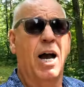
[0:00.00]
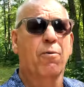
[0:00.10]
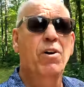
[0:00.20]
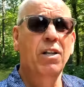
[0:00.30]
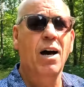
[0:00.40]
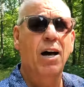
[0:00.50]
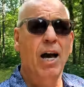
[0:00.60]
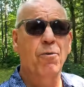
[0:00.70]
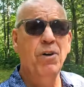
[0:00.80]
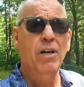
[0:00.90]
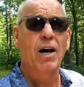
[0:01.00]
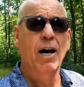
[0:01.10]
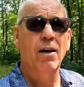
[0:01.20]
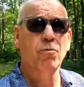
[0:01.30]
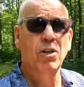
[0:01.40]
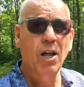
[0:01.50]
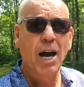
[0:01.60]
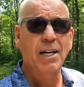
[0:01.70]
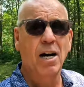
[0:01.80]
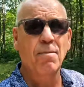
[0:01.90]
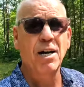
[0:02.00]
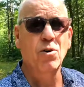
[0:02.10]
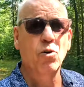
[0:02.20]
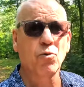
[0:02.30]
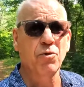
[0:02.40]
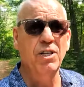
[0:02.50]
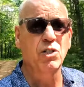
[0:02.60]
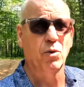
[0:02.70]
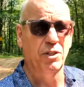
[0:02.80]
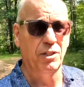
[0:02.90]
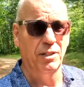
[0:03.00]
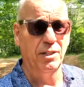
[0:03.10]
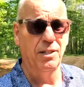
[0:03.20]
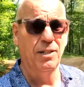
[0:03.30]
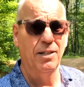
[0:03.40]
I, rely, I, re, I relied on my own resources.